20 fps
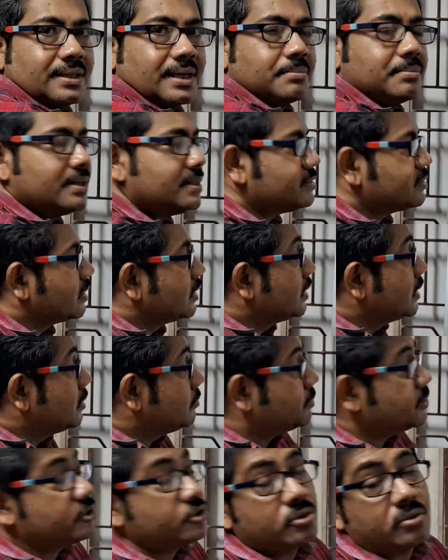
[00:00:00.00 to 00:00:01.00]
That means
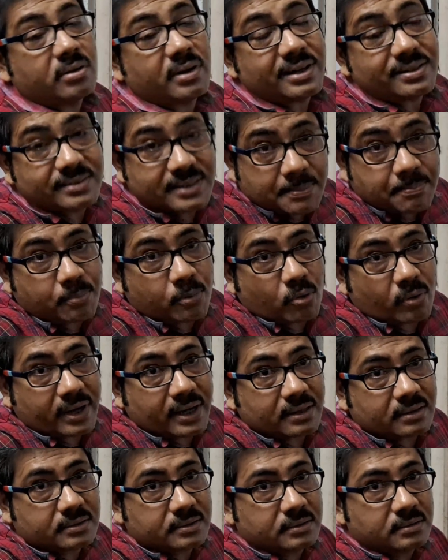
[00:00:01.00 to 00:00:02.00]
piston
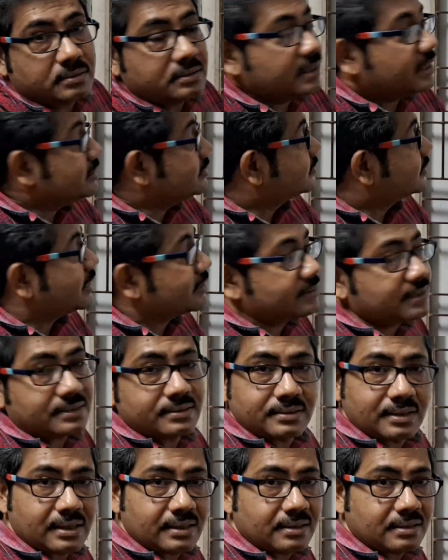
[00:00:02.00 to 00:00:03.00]
reciprocates inside the
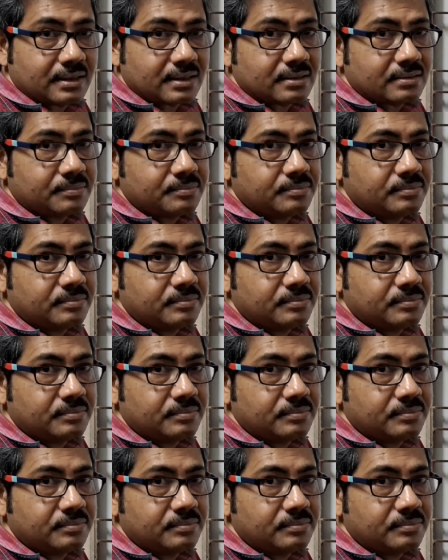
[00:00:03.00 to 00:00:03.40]
cylinder.